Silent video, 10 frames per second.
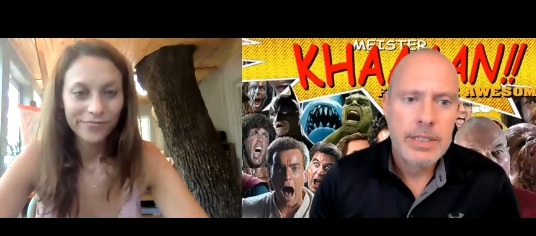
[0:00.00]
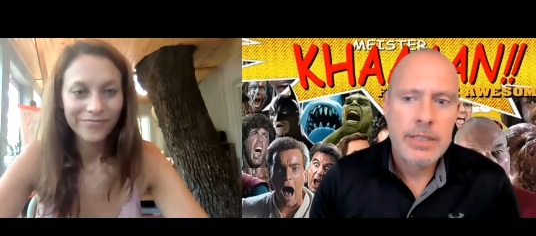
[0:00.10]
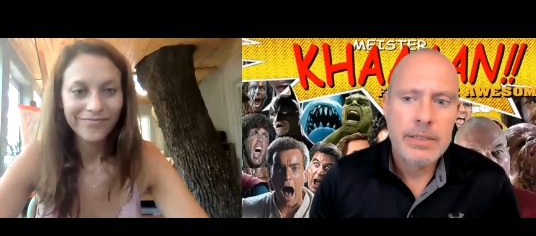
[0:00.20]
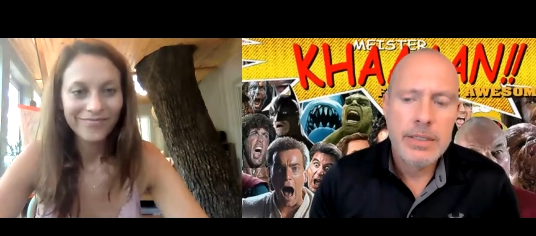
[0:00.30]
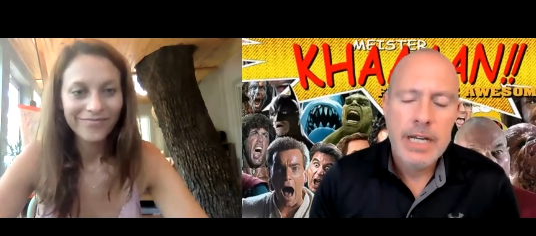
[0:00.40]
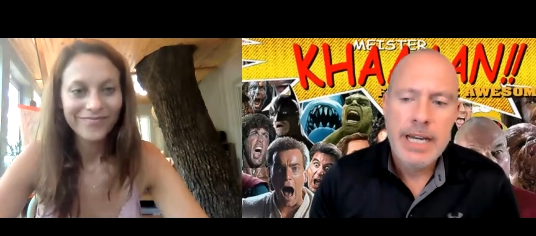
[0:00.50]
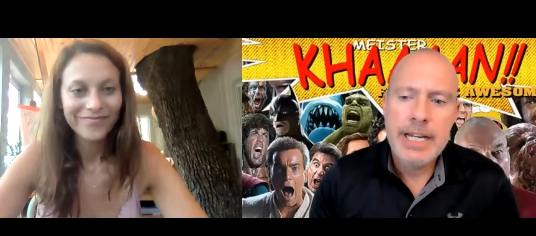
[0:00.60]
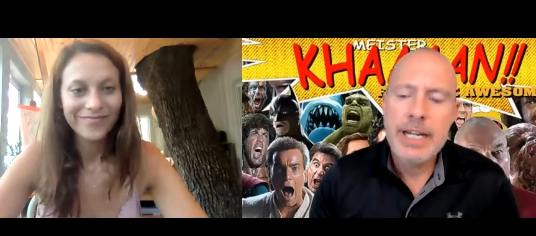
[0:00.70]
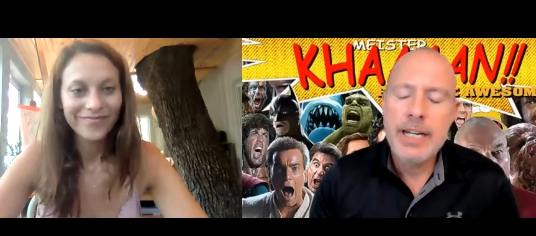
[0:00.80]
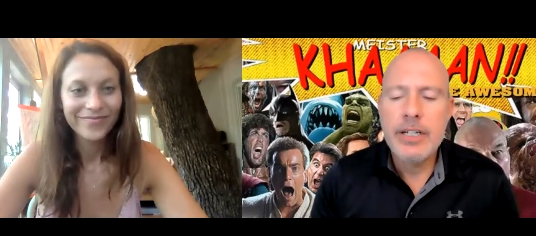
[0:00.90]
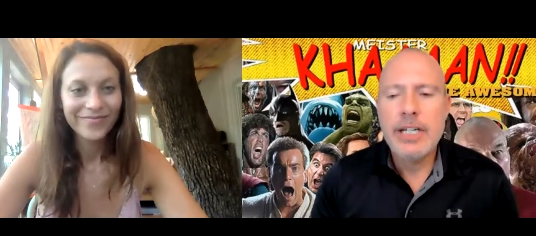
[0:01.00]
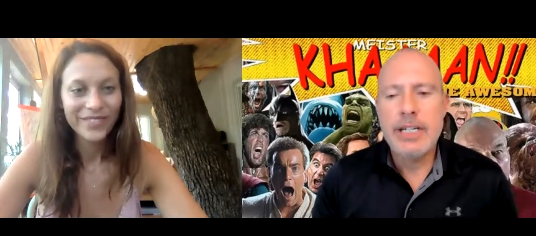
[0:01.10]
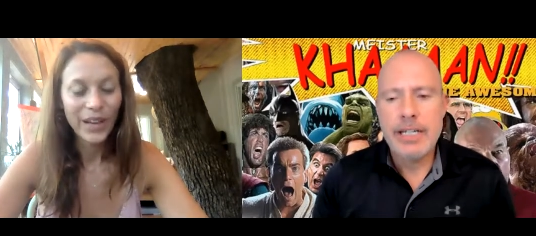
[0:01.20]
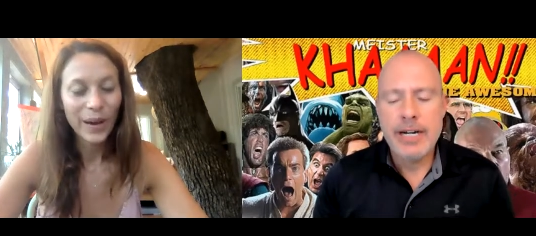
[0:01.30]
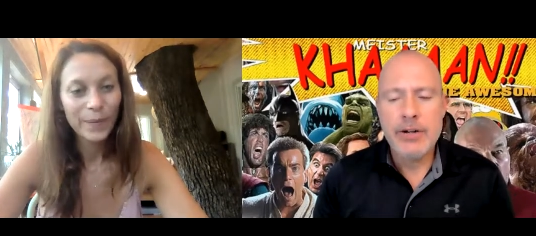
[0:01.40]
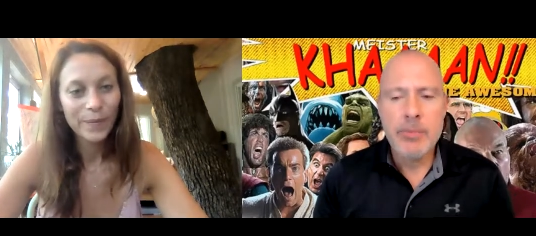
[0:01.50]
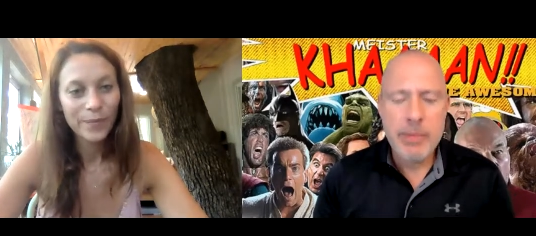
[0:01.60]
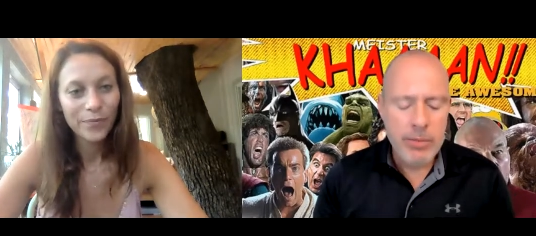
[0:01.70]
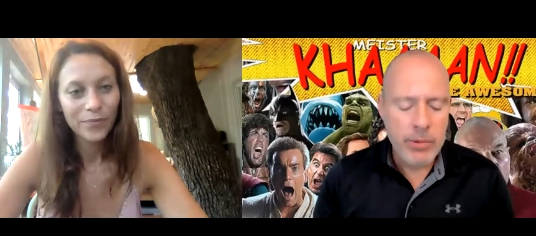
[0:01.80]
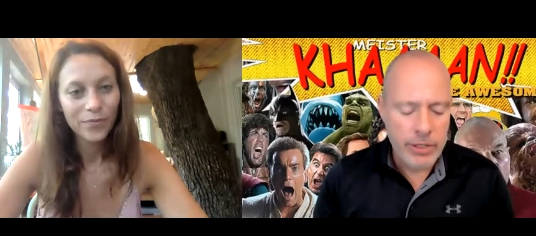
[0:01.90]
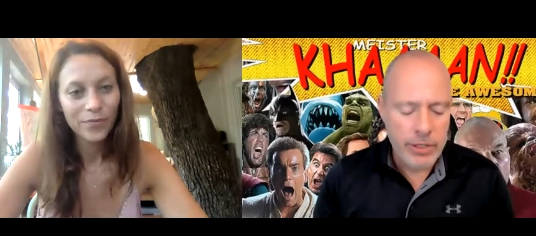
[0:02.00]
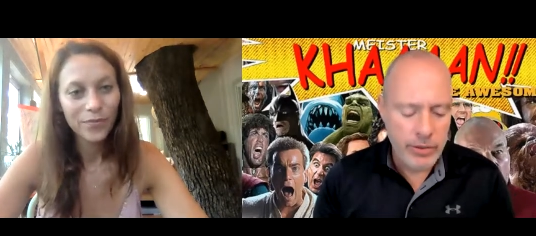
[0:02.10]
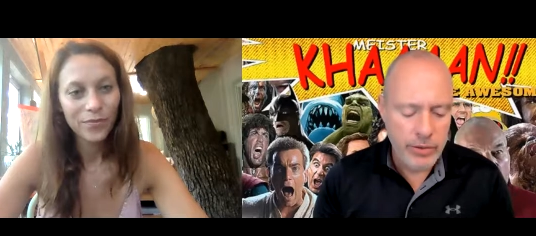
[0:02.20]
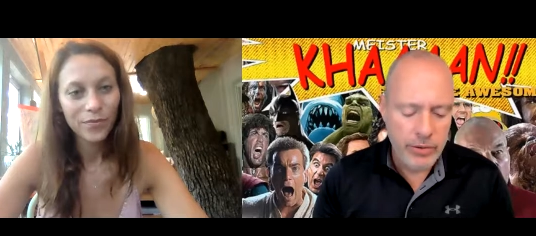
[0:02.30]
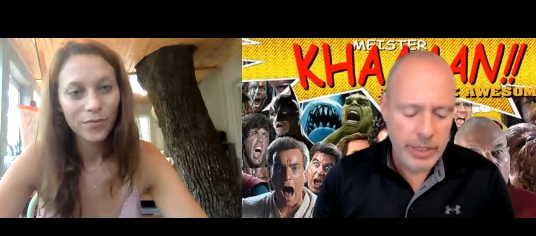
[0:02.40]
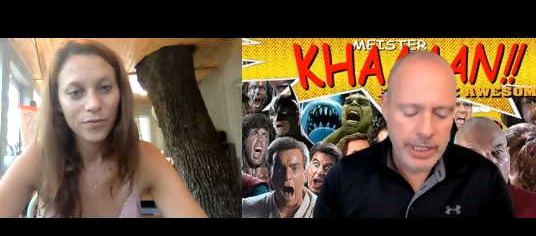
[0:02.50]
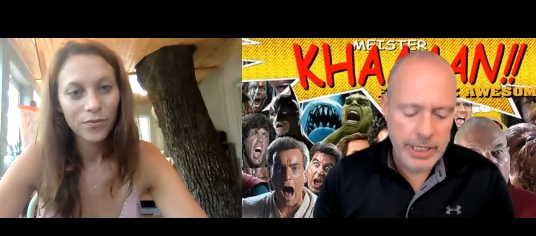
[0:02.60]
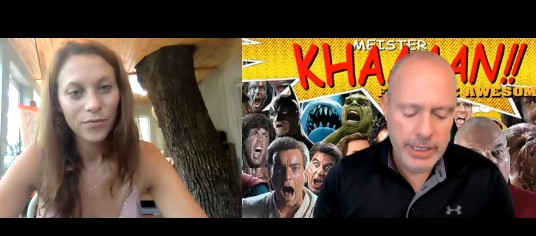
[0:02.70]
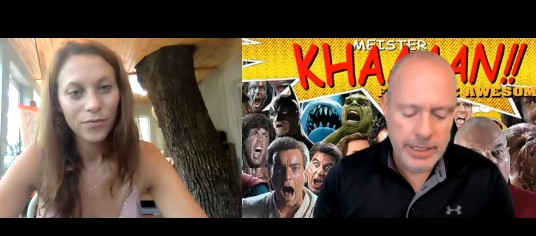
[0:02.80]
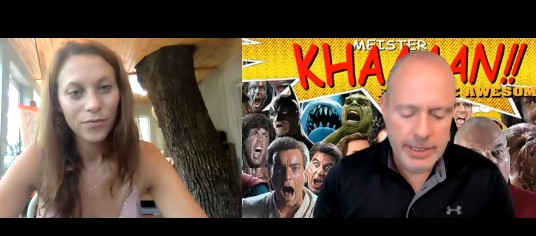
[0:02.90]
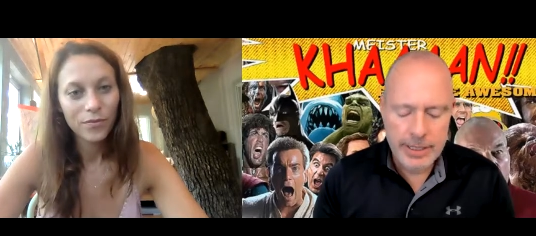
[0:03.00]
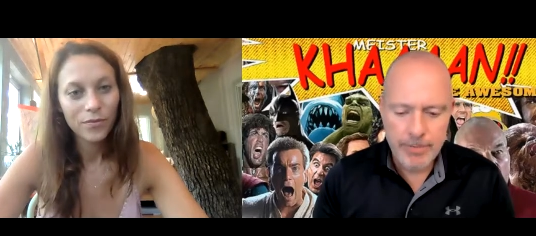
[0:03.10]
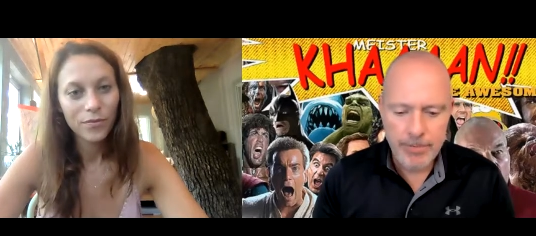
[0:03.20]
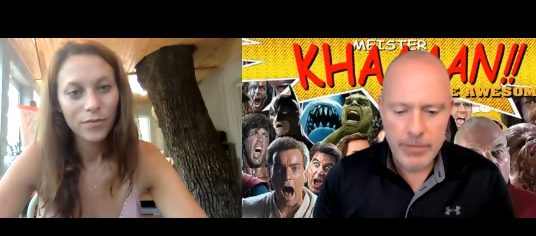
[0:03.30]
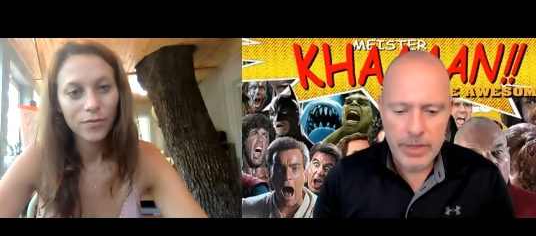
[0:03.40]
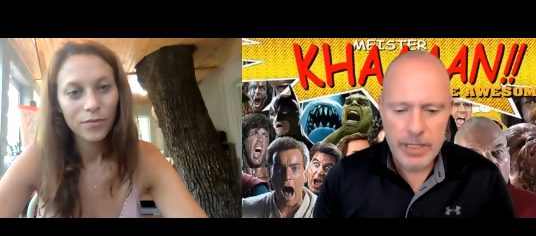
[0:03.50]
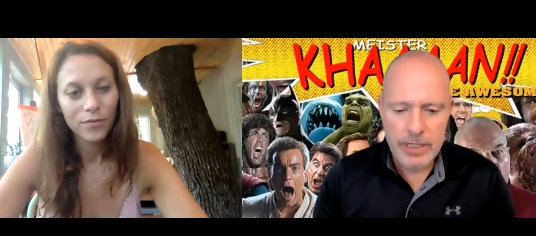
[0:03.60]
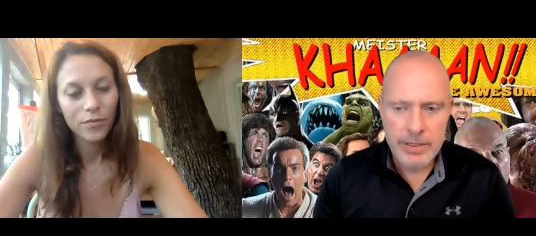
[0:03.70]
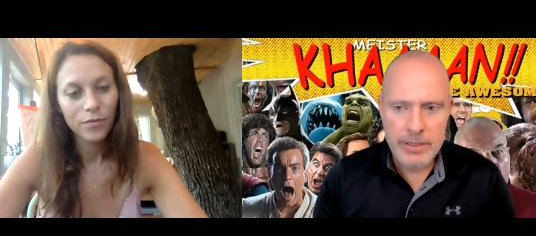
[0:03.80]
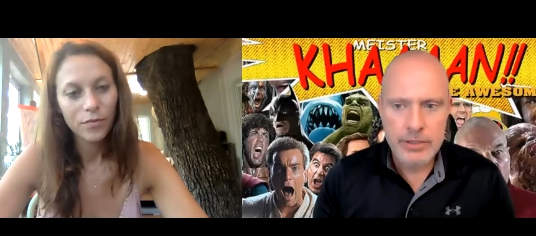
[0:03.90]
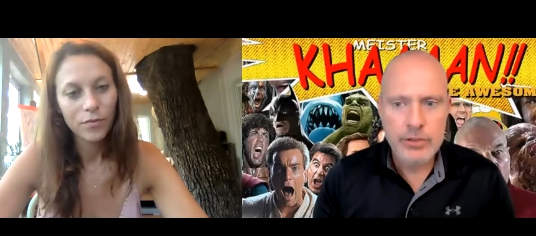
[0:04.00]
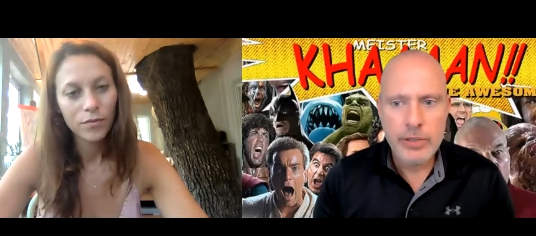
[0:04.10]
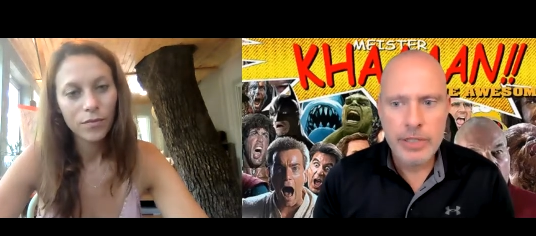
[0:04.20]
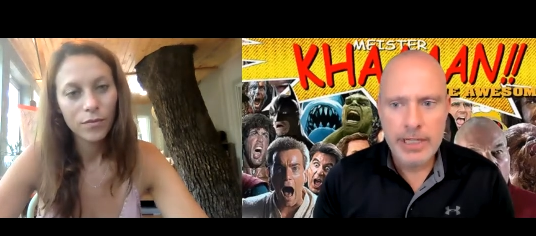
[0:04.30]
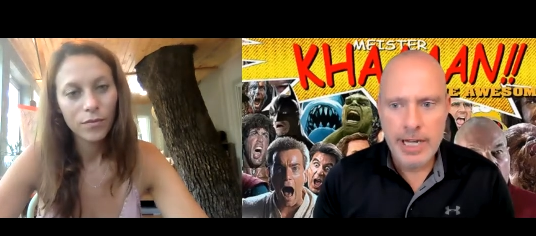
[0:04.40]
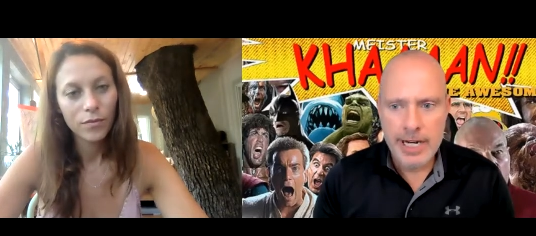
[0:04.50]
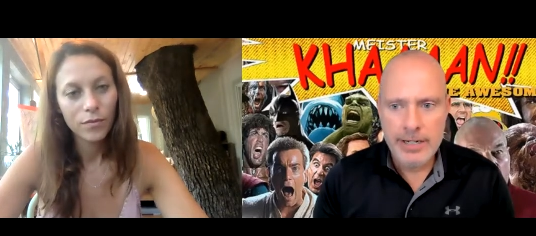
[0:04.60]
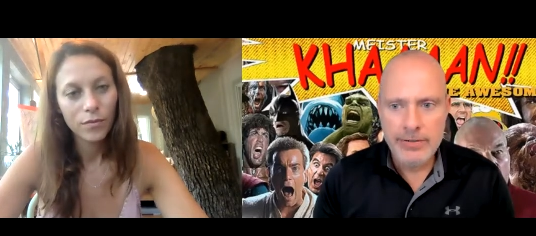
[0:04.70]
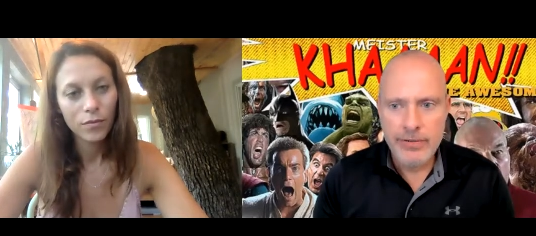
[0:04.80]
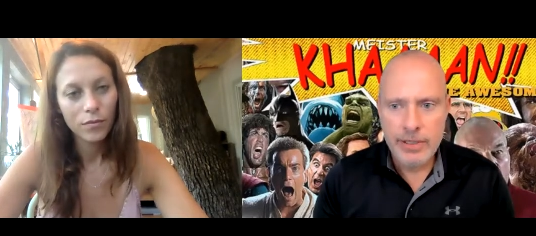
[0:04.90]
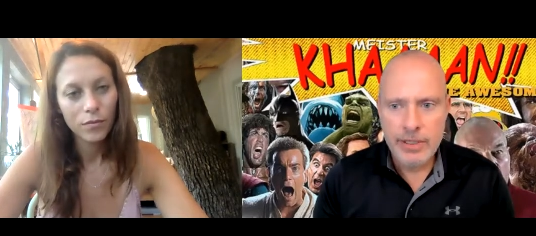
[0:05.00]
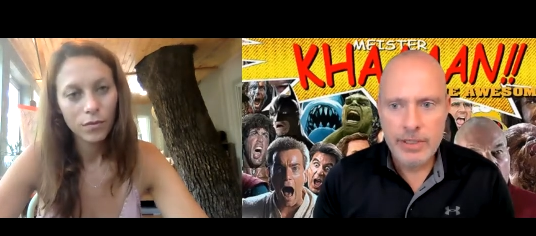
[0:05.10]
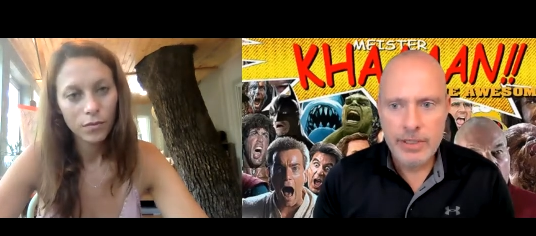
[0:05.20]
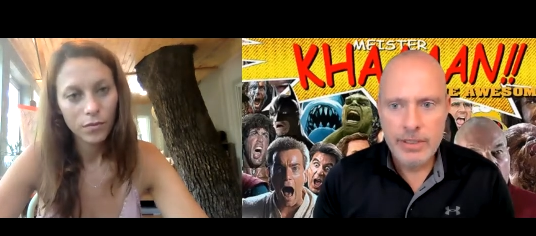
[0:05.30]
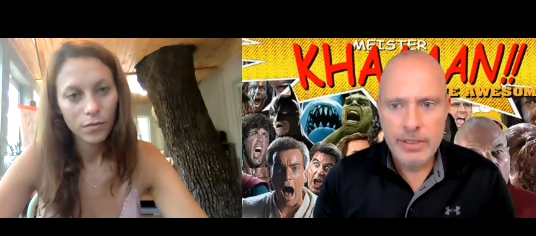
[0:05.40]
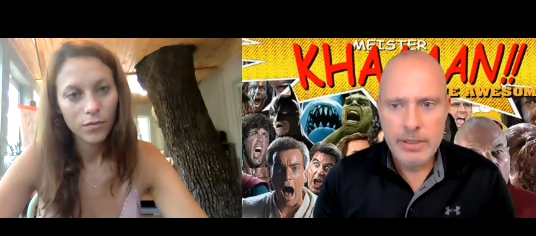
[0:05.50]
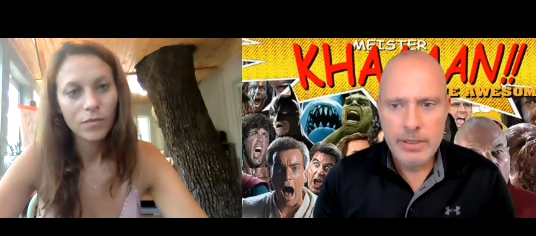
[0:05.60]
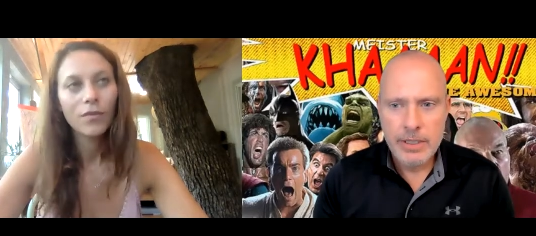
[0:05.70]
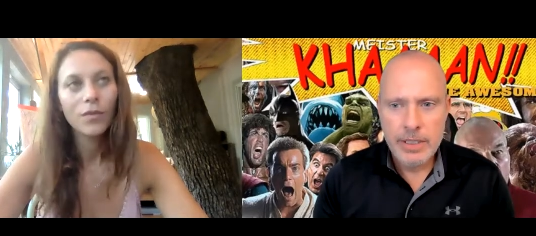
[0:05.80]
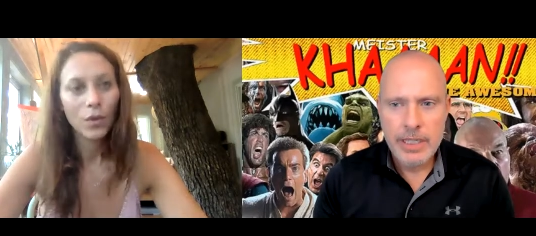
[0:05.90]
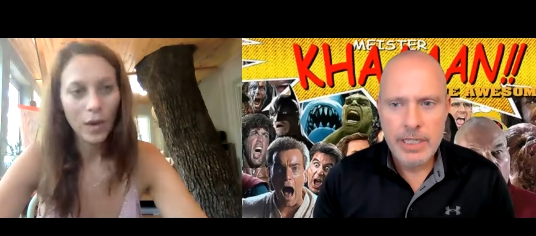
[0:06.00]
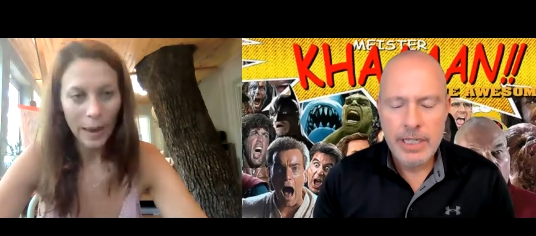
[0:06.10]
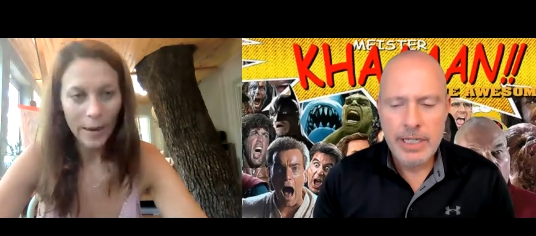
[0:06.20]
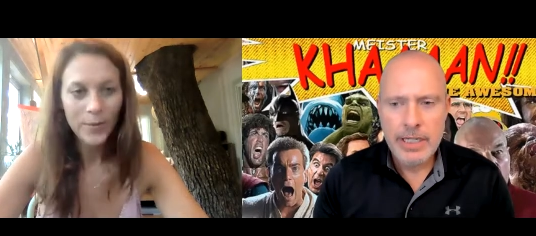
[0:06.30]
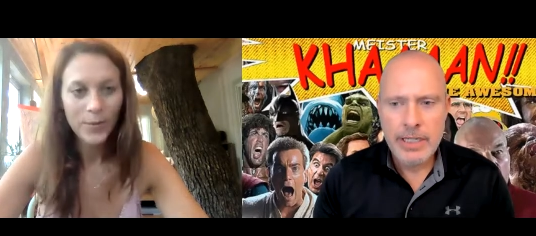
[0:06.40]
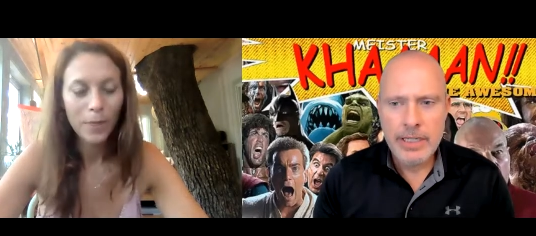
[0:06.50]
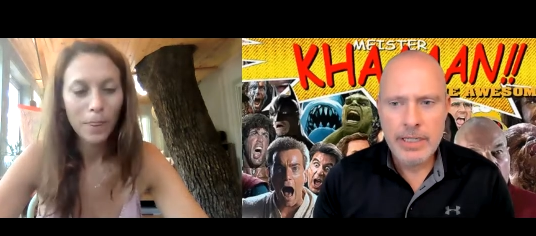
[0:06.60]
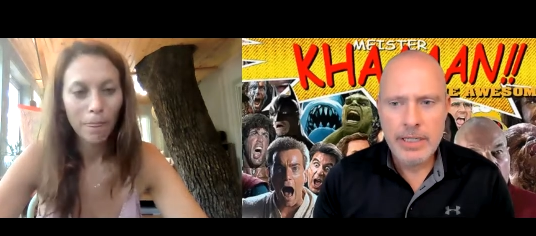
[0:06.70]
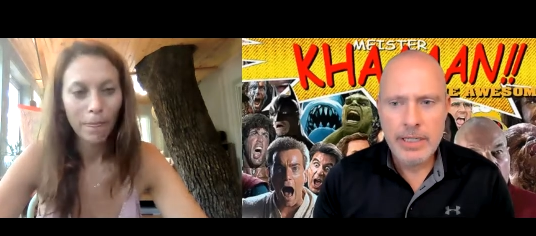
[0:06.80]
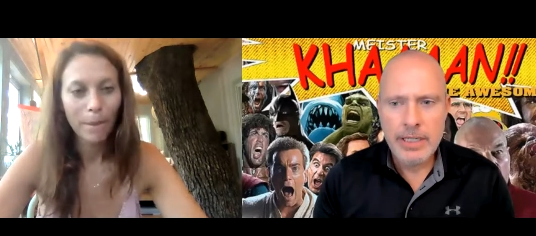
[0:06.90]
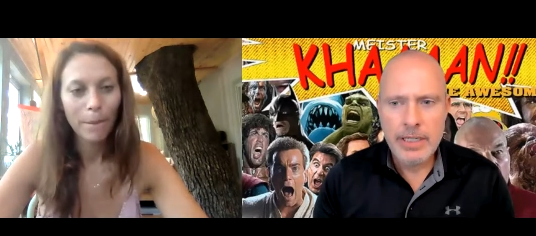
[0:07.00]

Speaker 1: Yeah. And it, it, now I remember you in uh, the Tree of Life. Okay. And